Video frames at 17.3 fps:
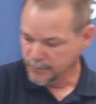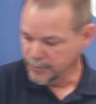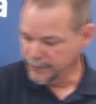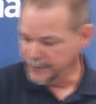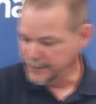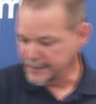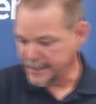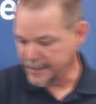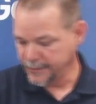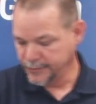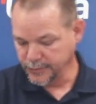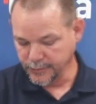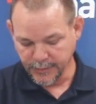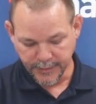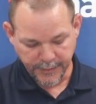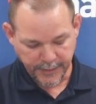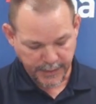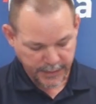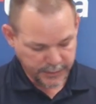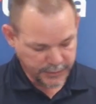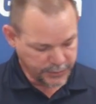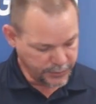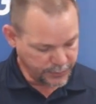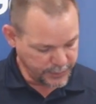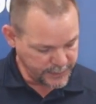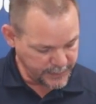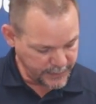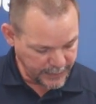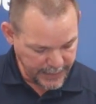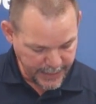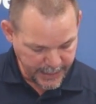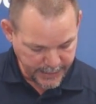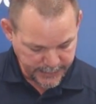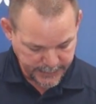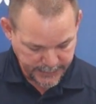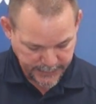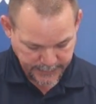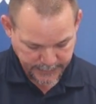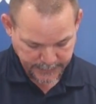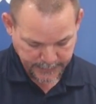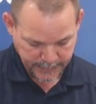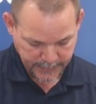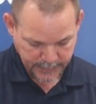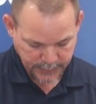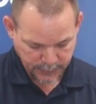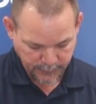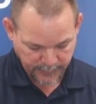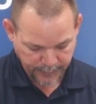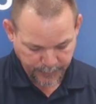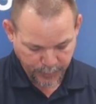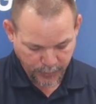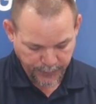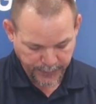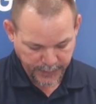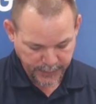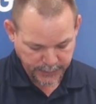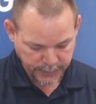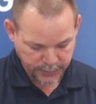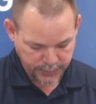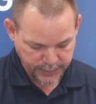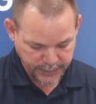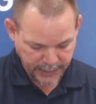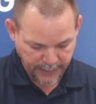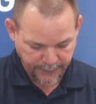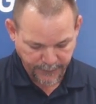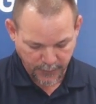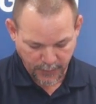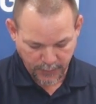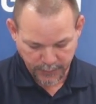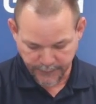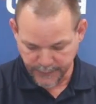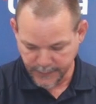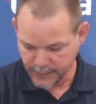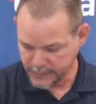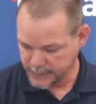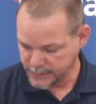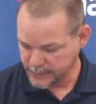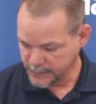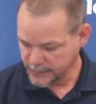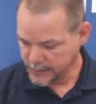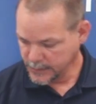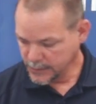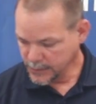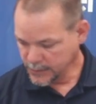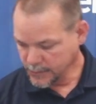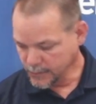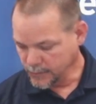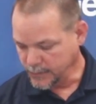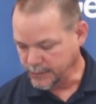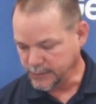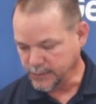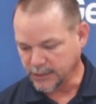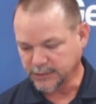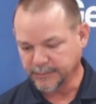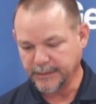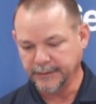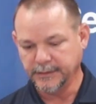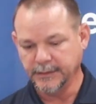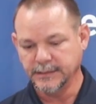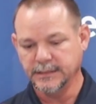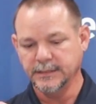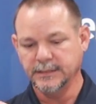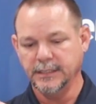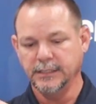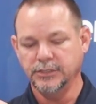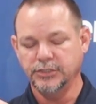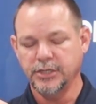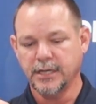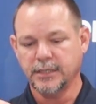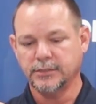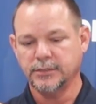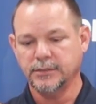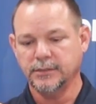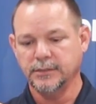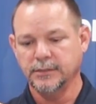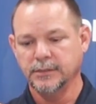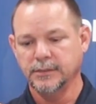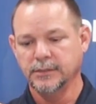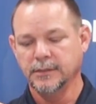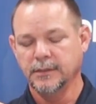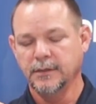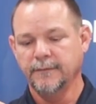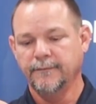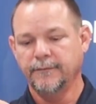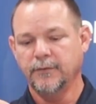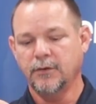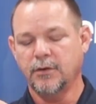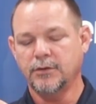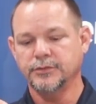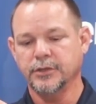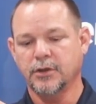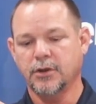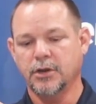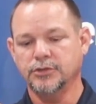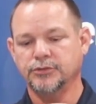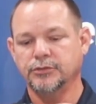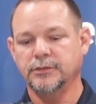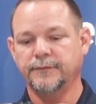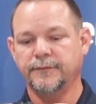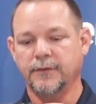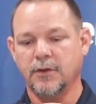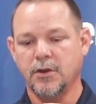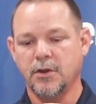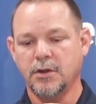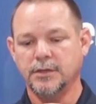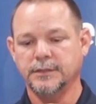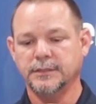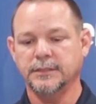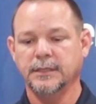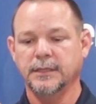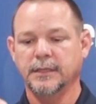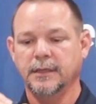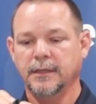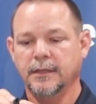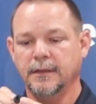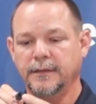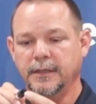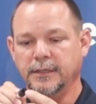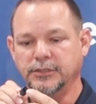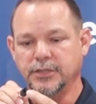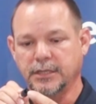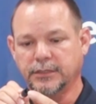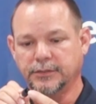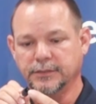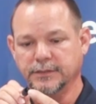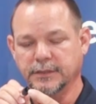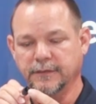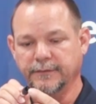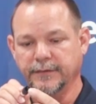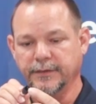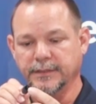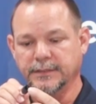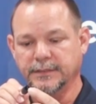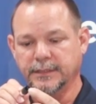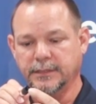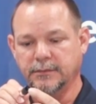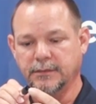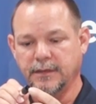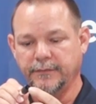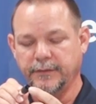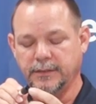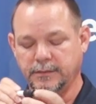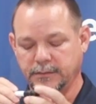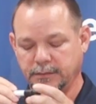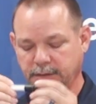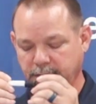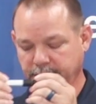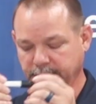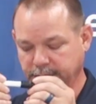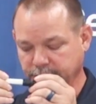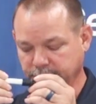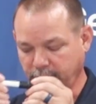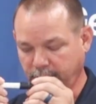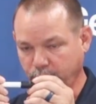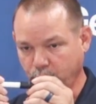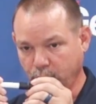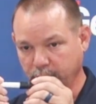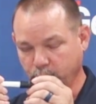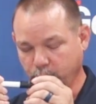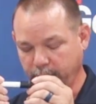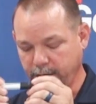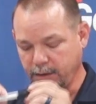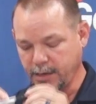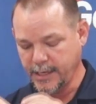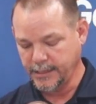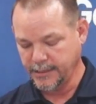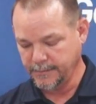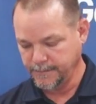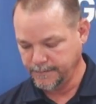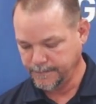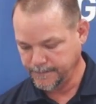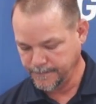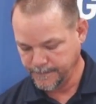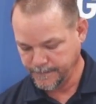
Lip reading: Moving down through the inserts, the last. So if you pull the inserts out of all of these, we talked about this is the injector for the cartridge for ours. The injector's in the very center of it. This is our one wear item.